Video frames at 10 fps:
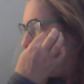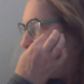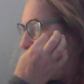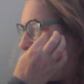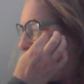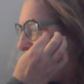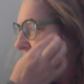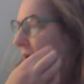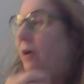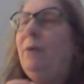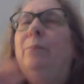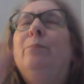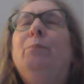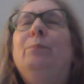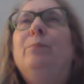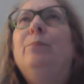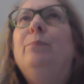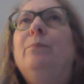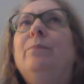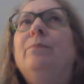the leaf um,
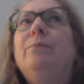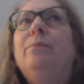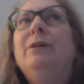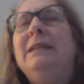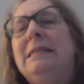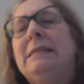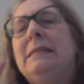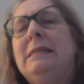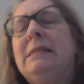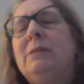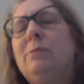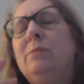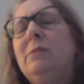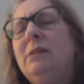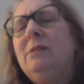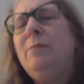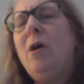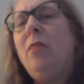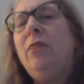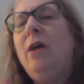prints this this
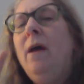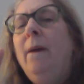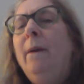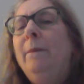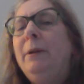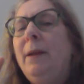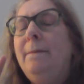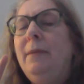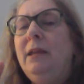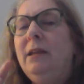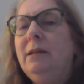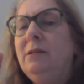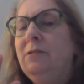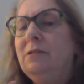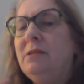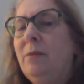month, but I may not use